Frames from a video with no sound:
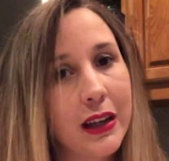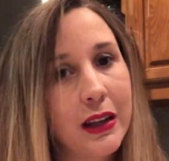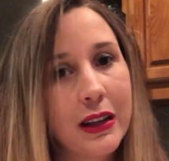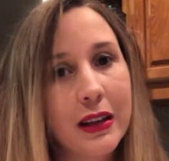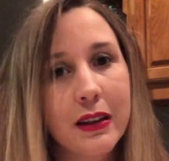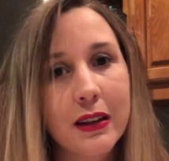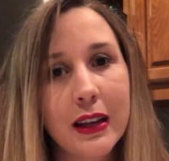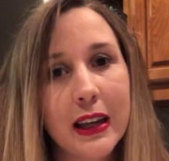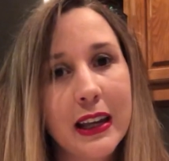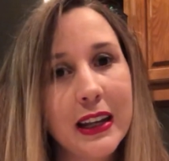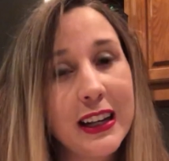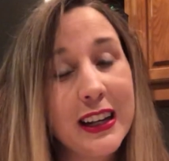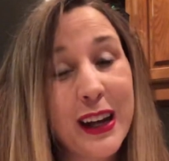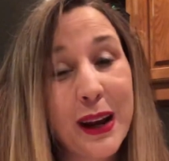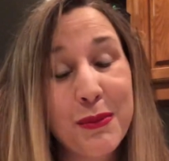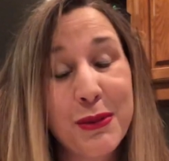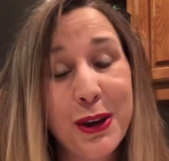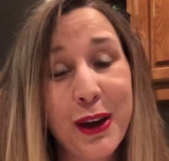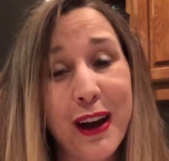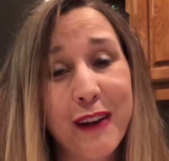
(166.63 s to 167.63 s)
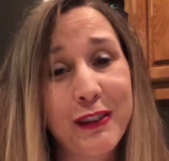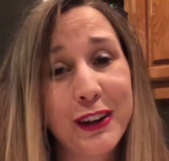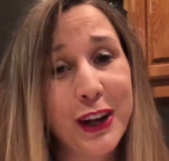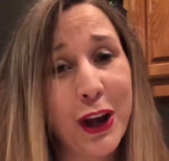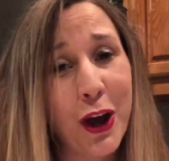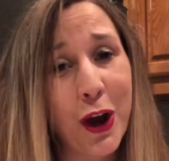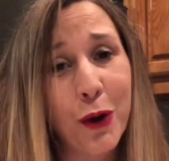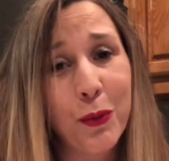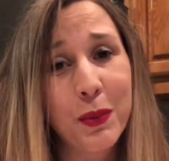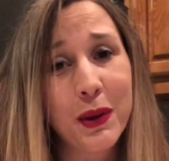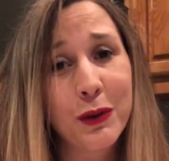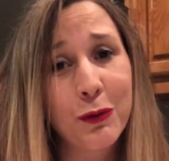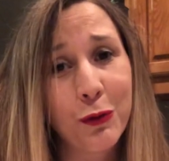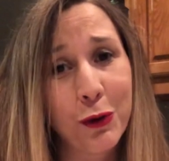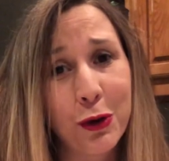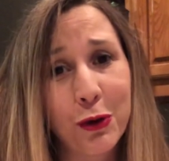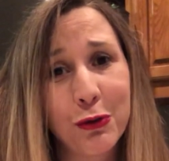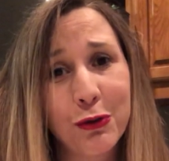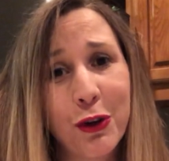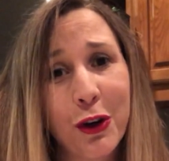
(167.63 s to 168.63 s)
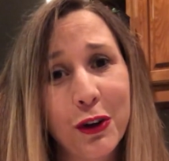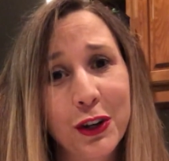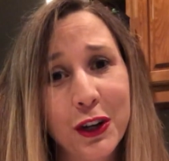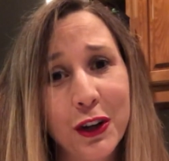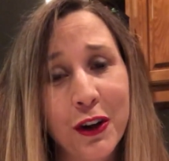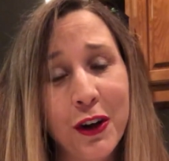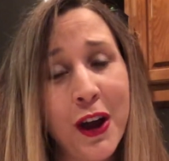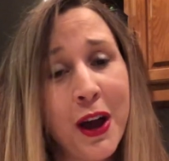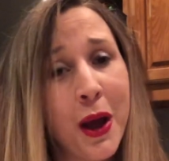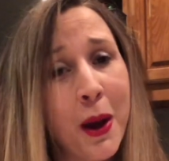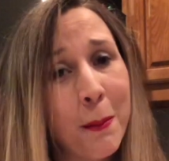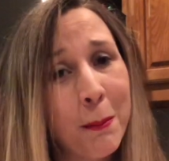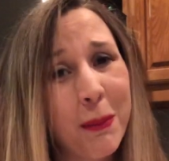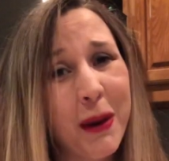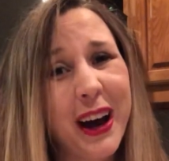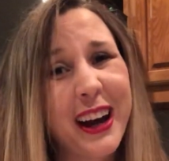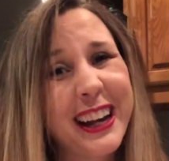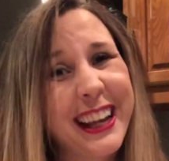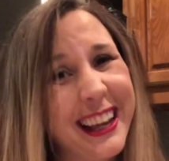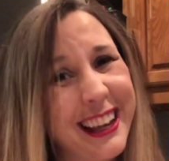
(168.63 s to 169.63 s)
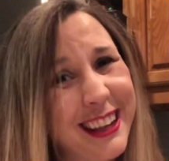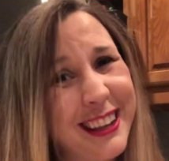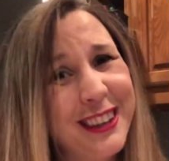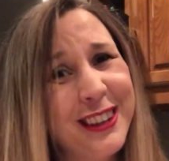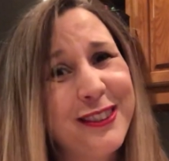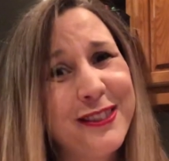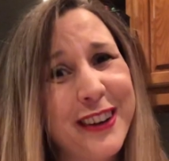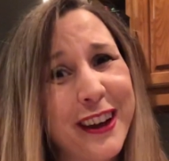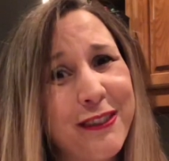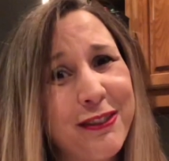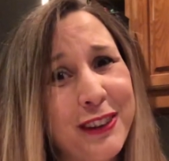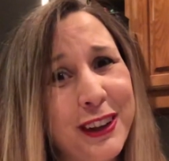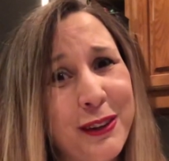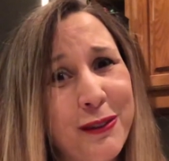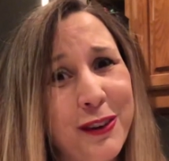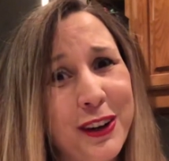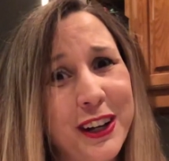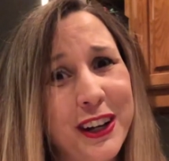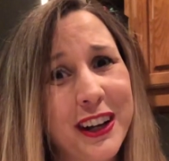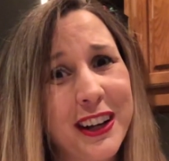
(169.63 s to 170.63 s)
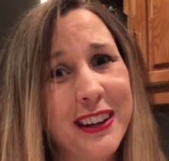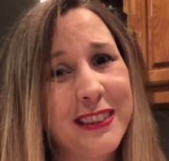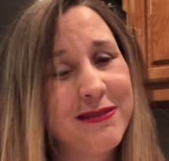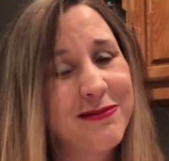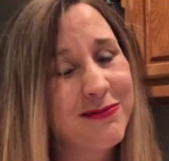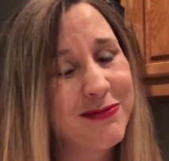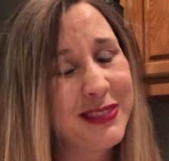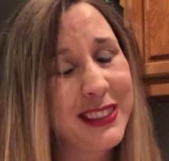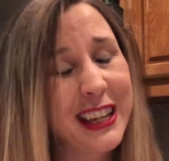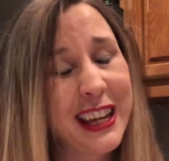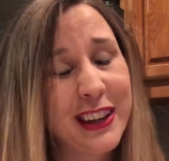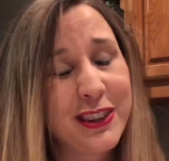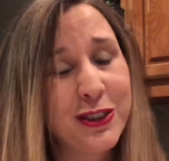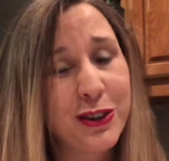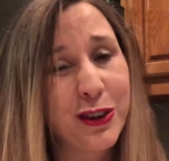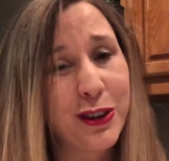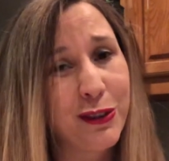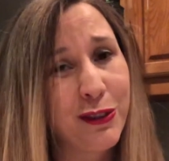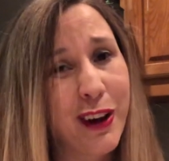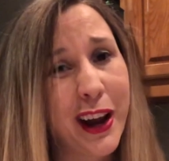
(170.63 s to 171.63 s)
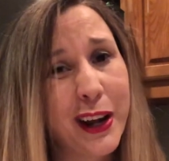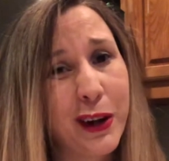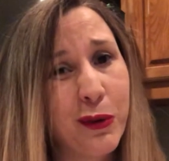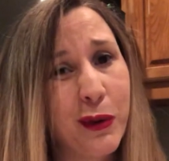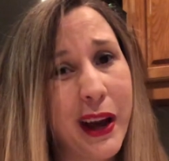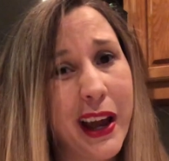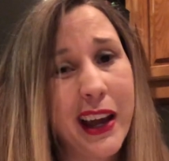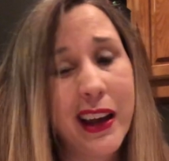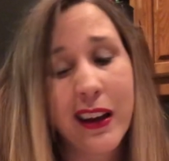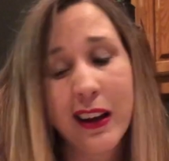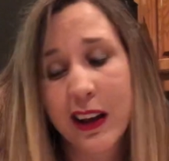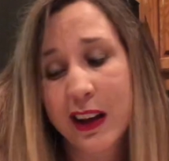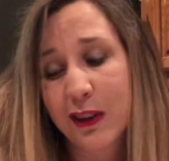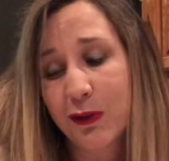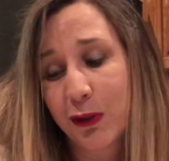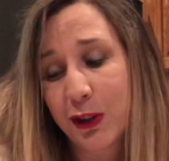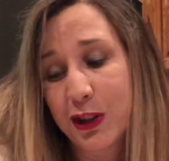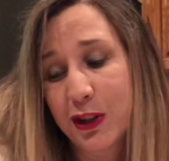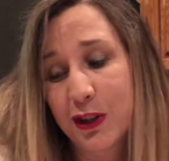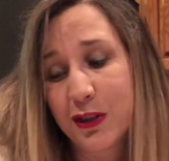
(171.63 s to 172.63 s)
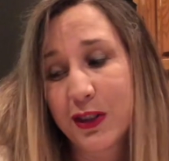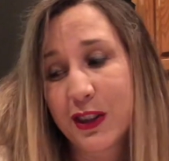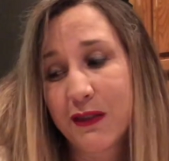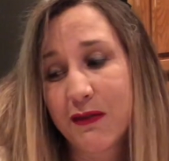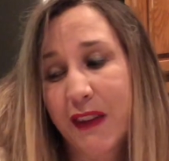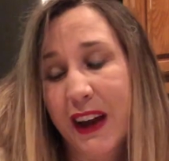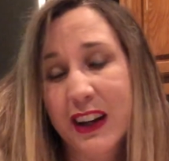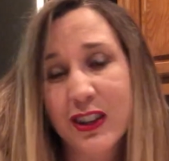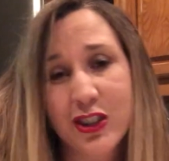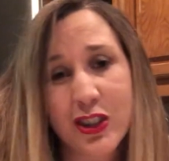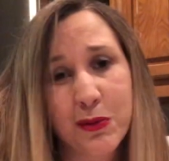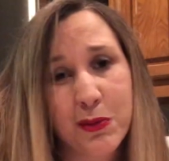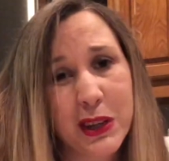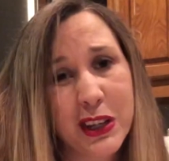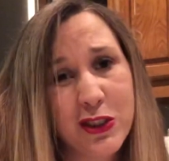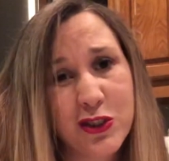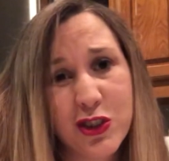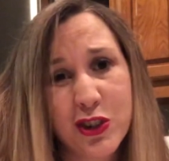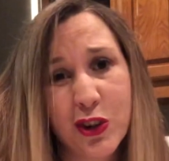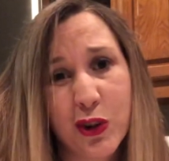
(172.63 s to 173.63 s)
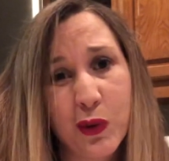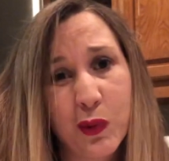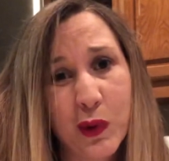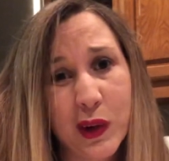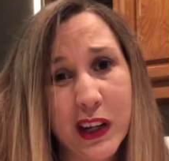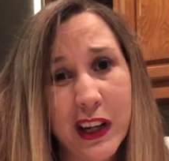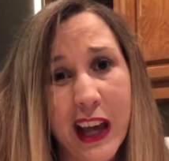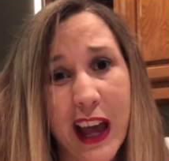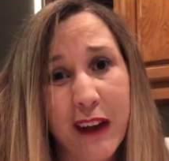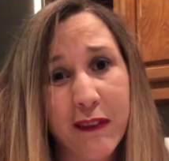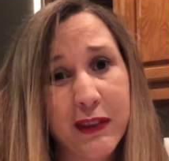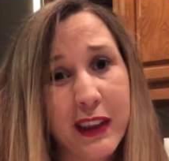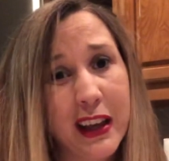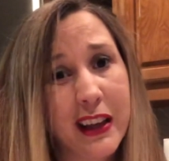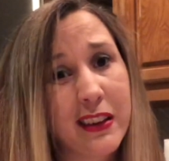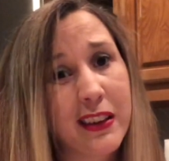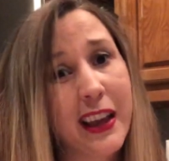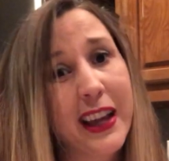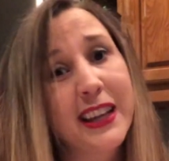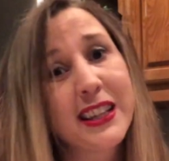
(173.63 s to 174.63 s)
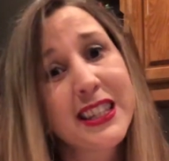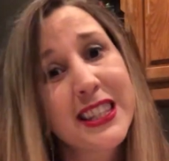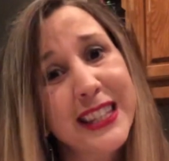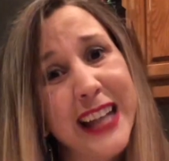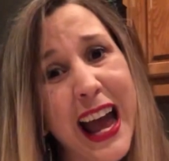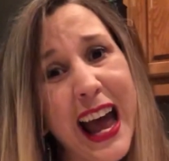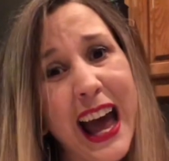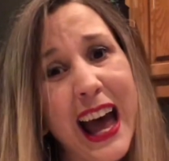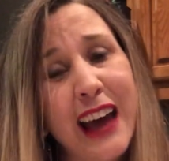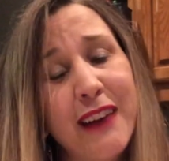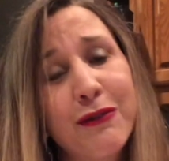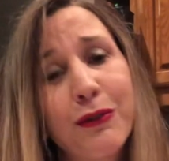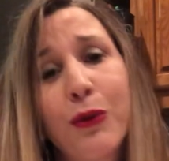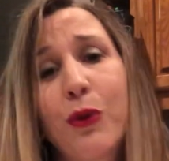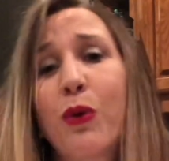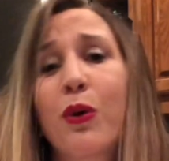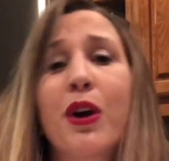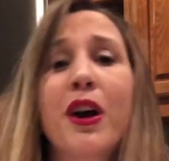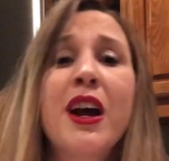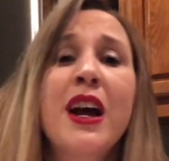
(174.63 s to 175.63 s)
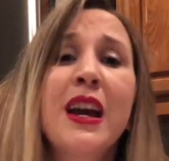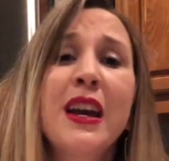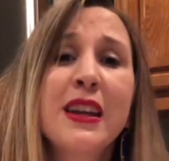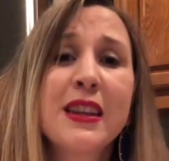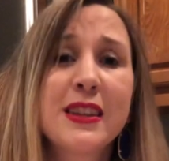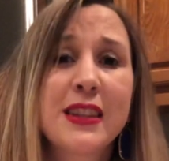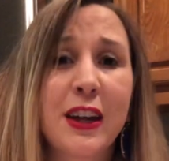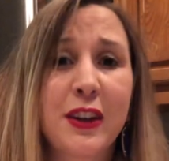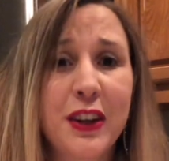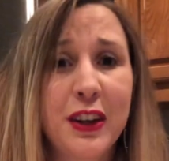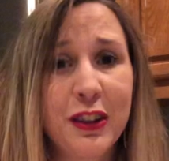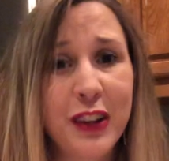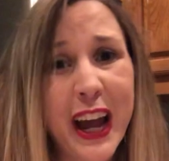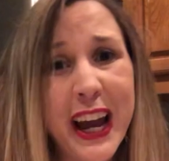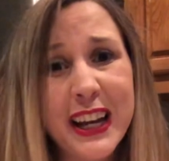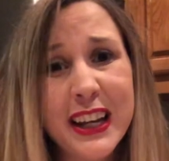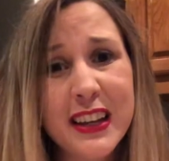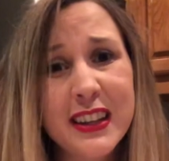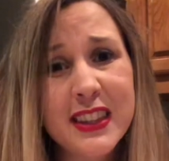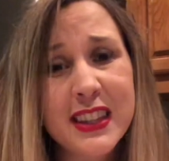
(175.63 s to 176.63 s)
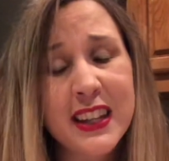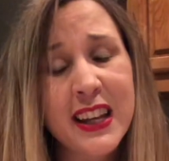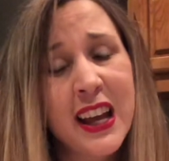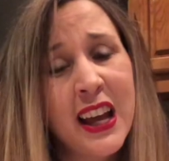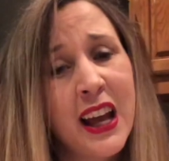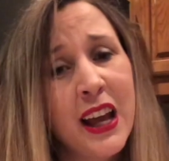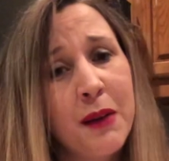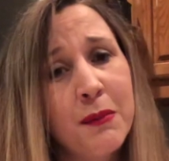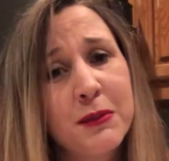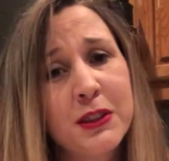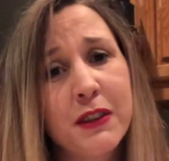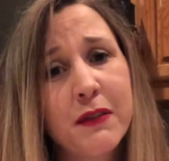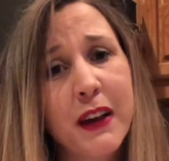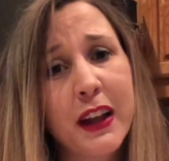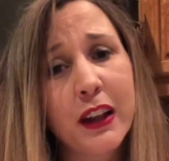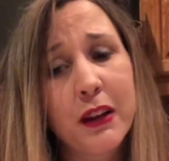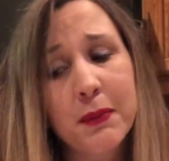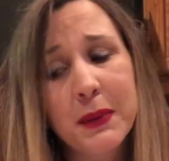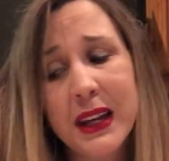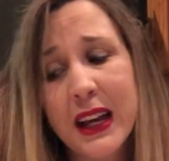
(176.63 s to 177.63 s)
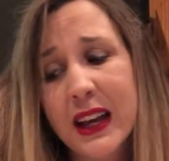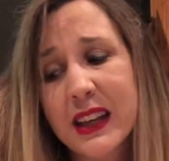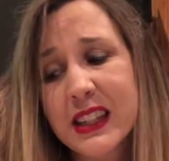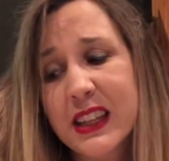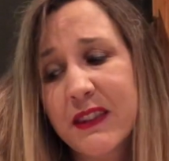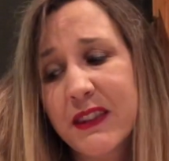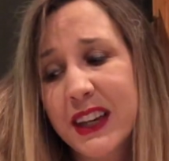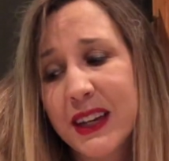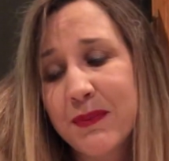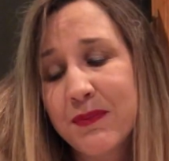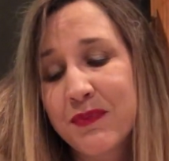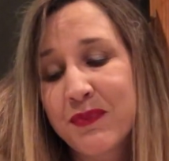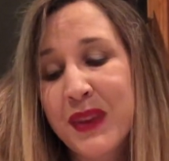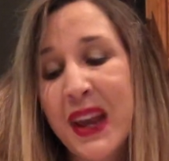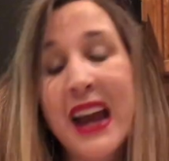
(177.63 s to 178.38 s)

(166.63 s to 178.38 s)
And anytime you have an open wound on your body, you definitely want to get to it right away and reduce infection because you don't want to have things like staph or cellulitis develop because of it.